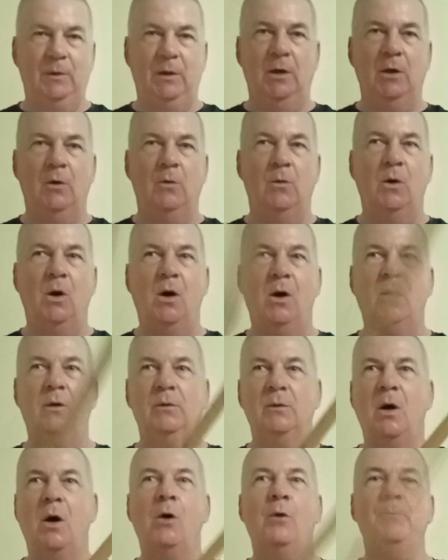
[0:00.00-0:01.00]

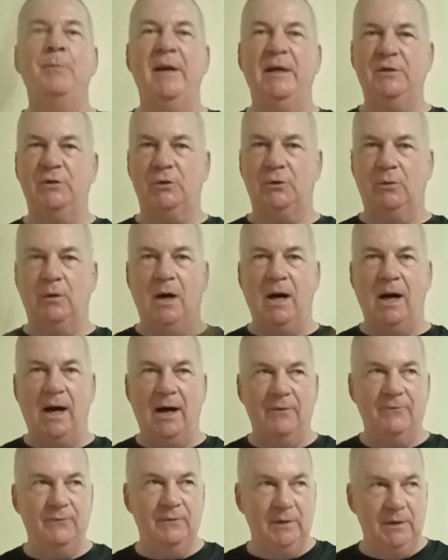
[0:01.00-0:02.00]
all bets are
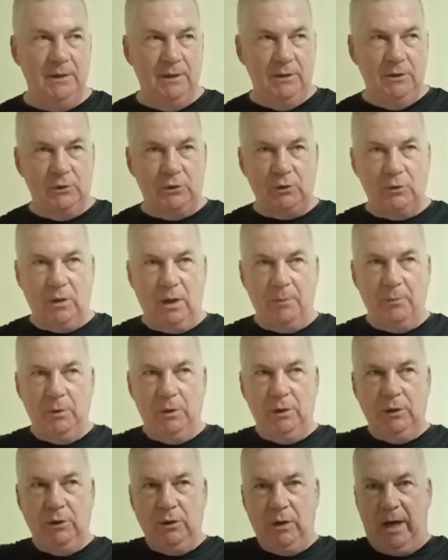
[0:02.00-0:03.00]
off. So
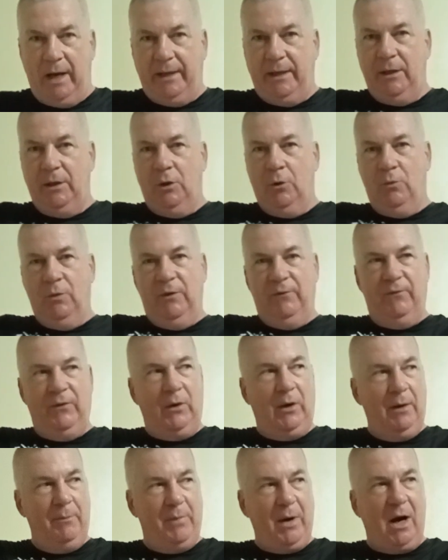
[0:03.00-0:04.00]
I can go with a
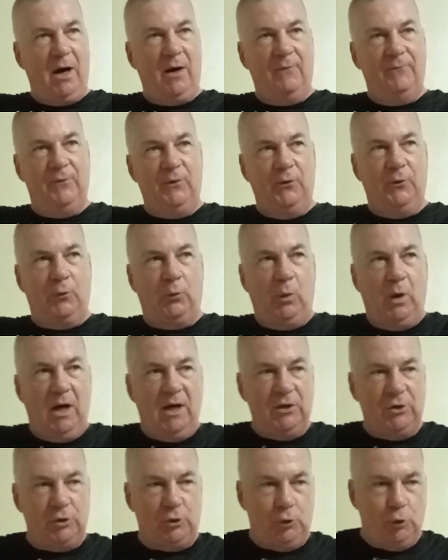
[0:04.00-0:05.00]
very powerful
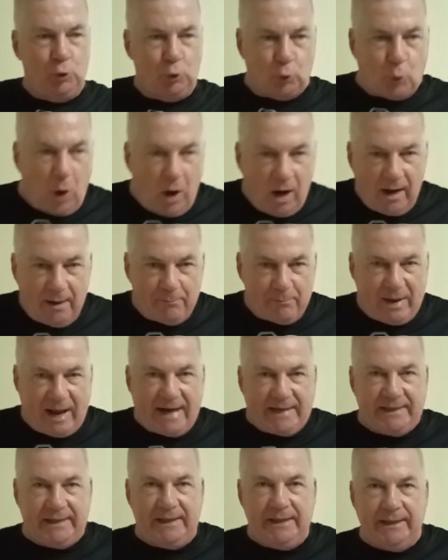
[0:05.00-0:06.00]
thrust, draw it
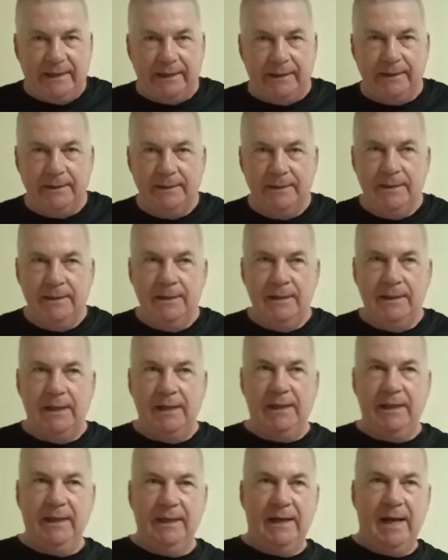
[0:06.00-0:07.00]
back in.
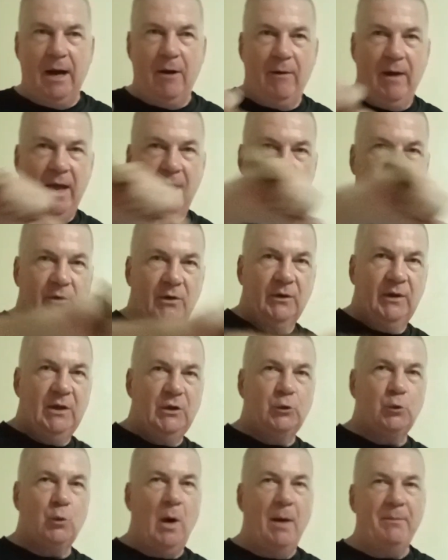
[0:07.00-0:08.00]
And again, now I have all
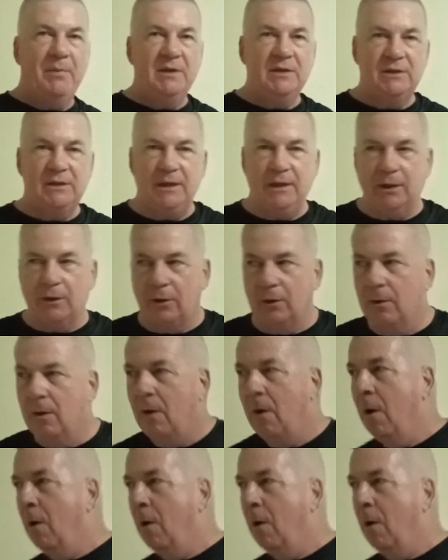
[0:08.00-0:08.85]
these weapons here,